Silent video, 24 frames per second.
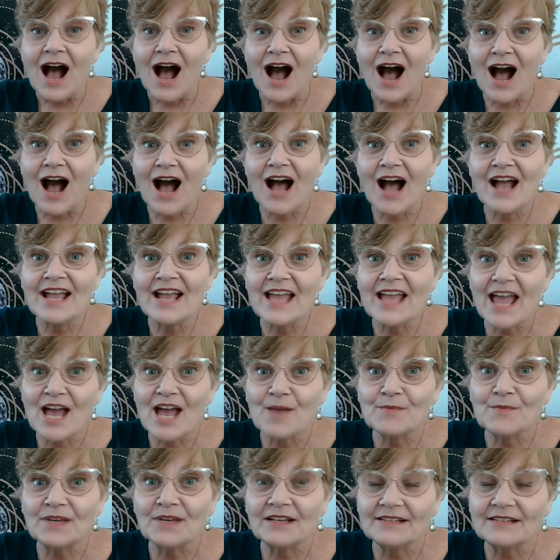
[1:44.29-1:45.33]
I
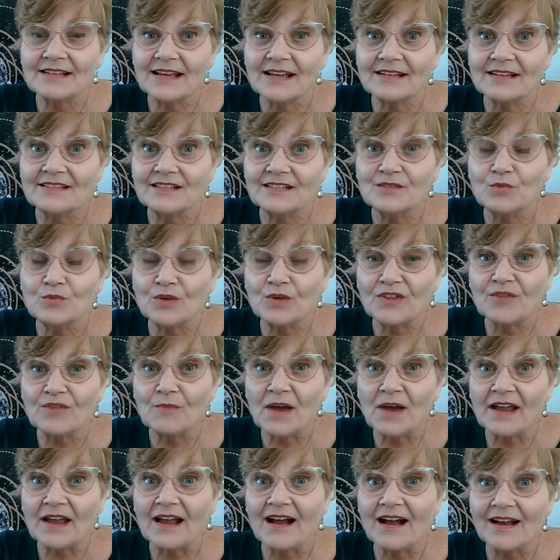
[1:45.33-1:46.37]
am connected with
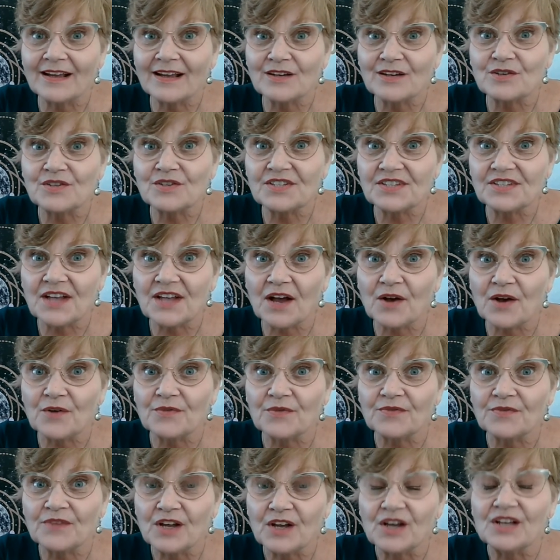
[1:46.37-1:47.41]
my higher
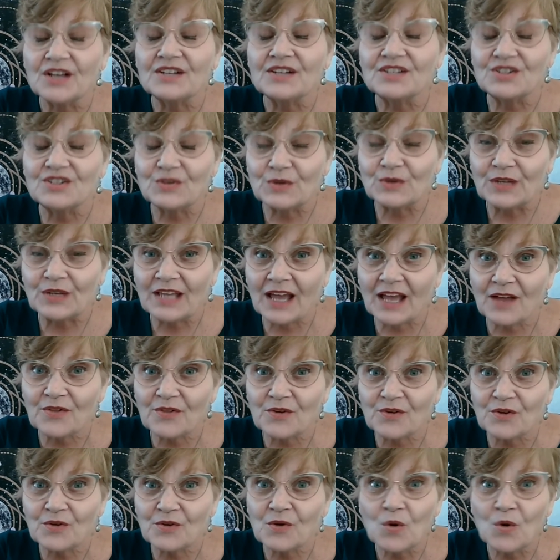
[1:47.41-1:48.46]
self.
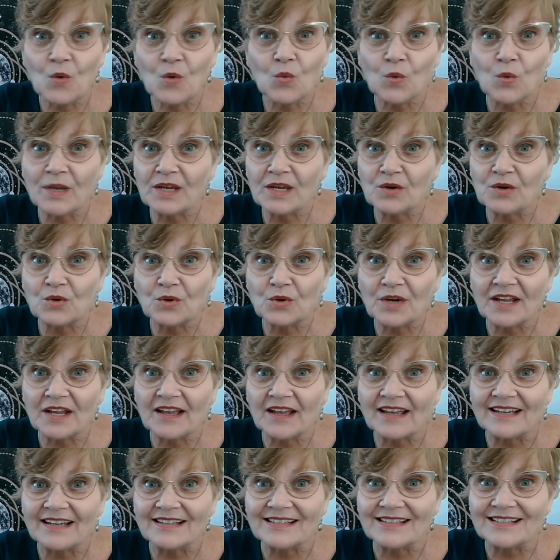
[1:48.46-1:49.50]
Together we
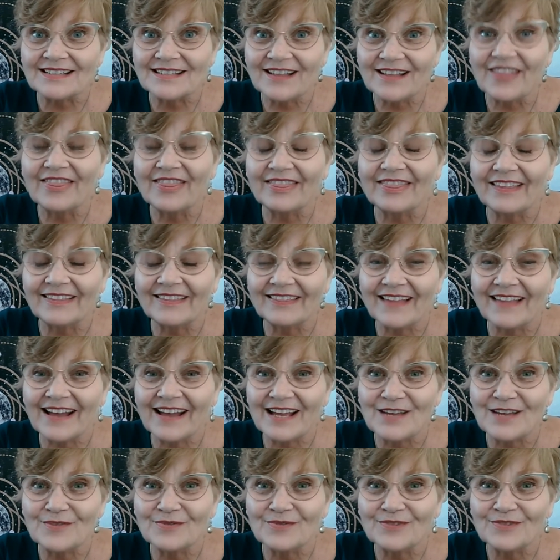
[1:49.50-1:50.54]
create the
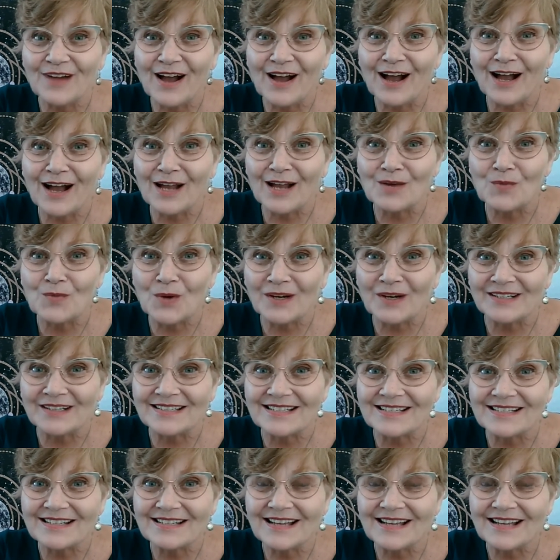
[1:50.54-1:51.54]
life I want.